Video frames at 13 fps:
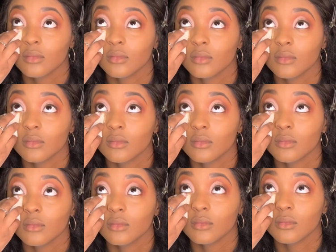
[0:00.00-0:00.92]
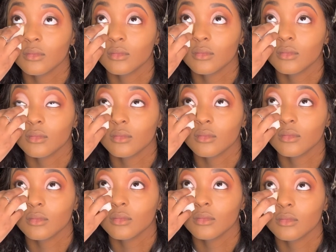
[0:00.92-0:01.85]

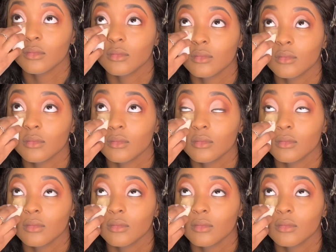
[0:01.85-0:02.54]
(no one is talking)